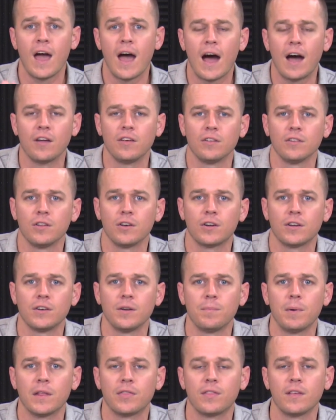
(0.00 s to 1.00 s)
How you looking
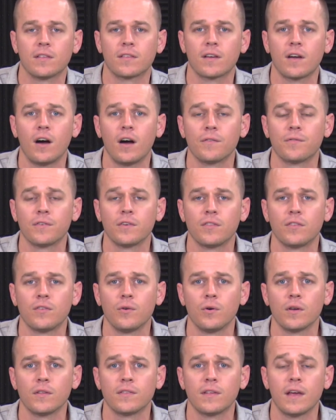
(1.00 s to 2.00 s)
to bet this Conference
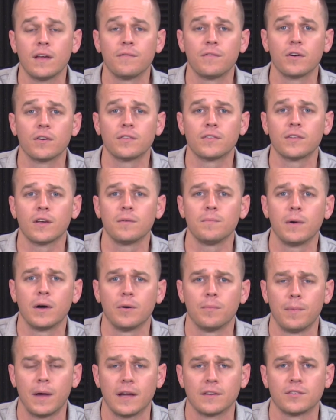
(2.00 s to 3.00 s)
USA versus
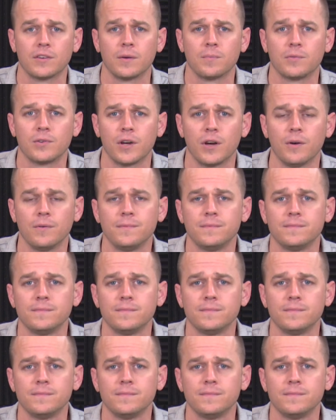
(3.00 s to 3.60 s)
Sunbelt matchup, Joe?